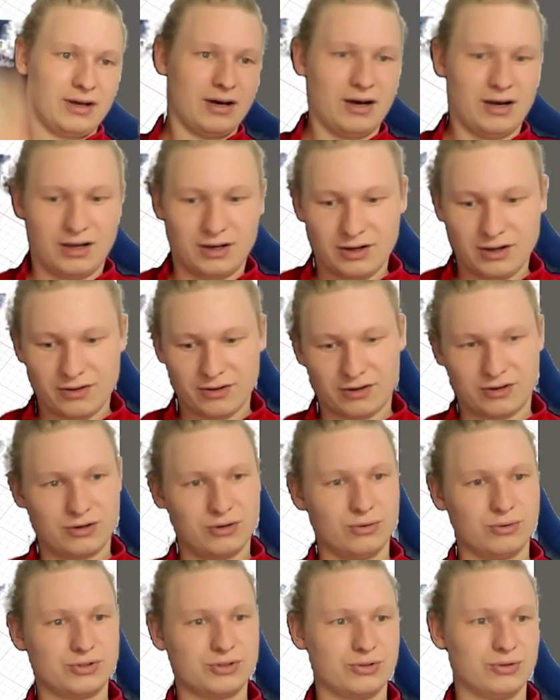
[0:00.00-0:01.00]
another
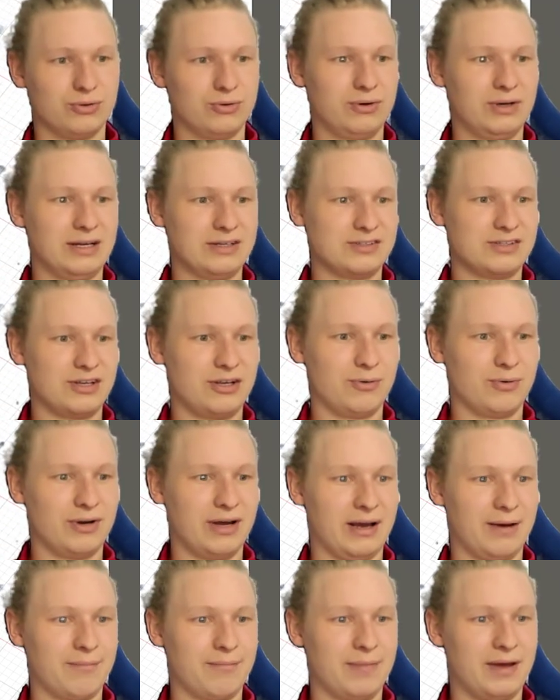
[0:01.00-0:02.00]
cool tool, let's say you want
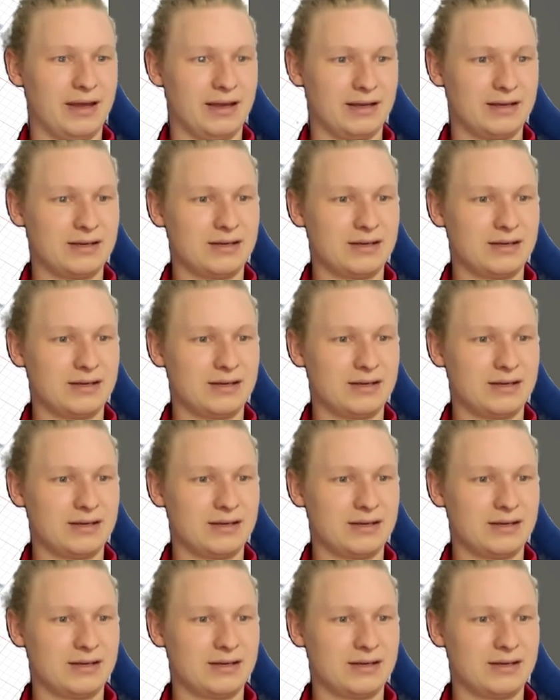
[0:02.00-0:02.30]
to make